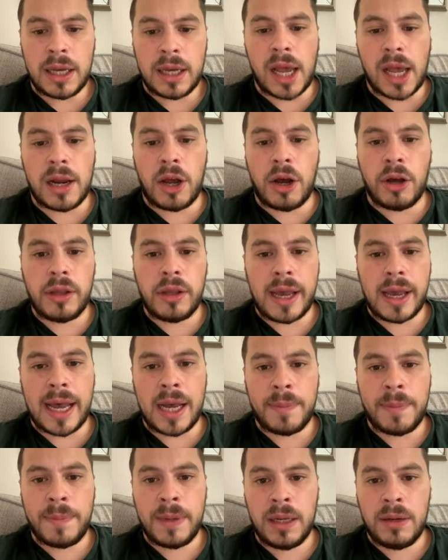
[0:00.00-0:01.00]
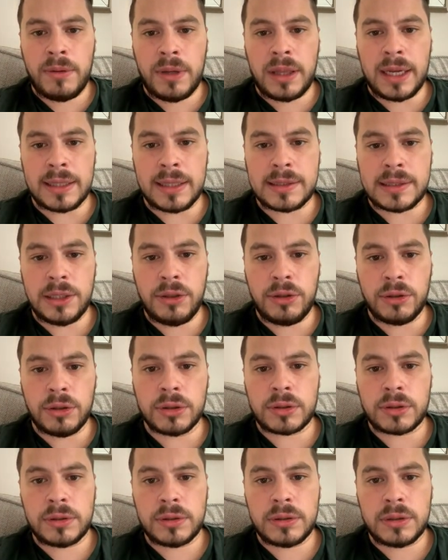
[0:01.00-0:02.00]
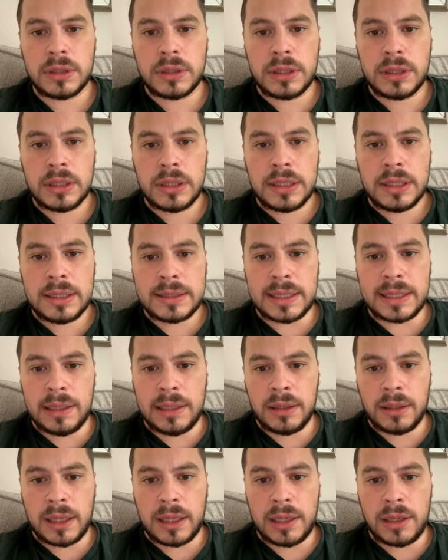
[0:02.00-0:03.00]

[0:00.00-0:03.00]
And are you happy with the Anthony Gordon deal?